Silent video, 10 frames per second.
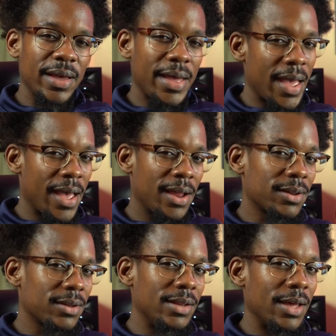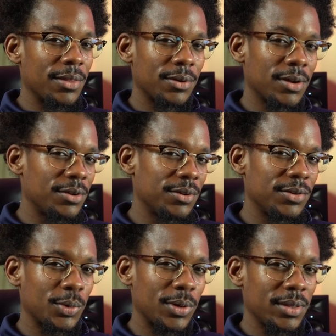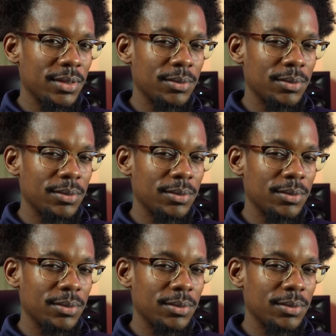I added another 120